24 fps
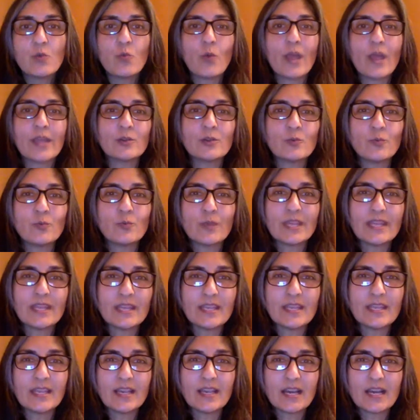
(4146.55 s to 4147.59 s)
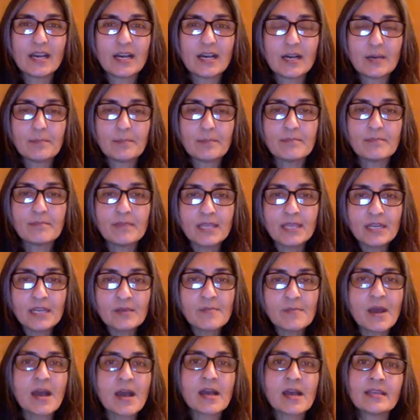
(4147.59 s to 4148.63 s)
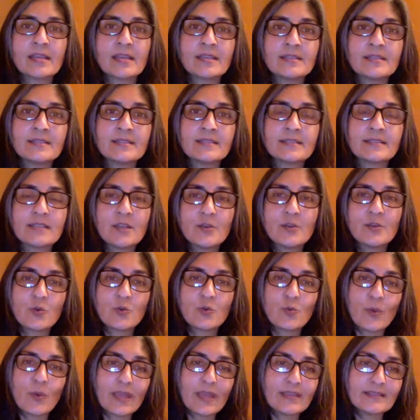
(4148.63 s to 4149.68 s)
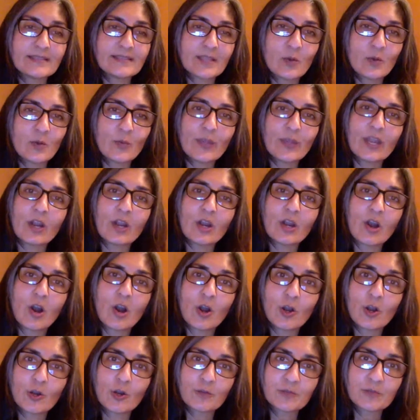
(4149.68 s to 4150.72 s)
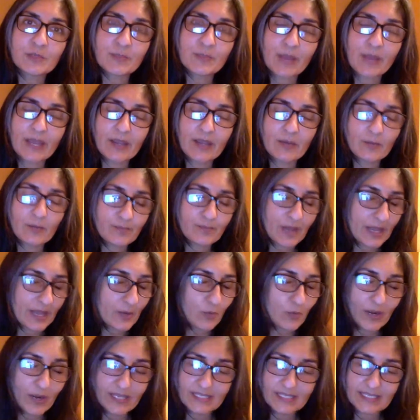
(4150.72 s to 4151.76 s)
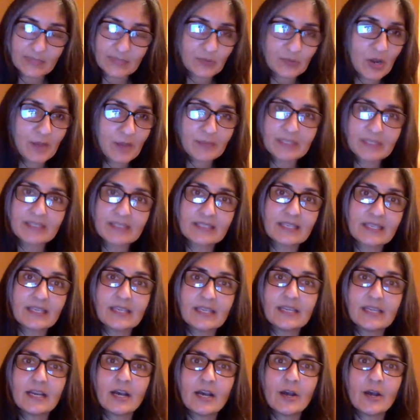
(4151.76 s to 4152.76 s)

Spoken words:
when we minimize the ways that we are harmed by white supremacy.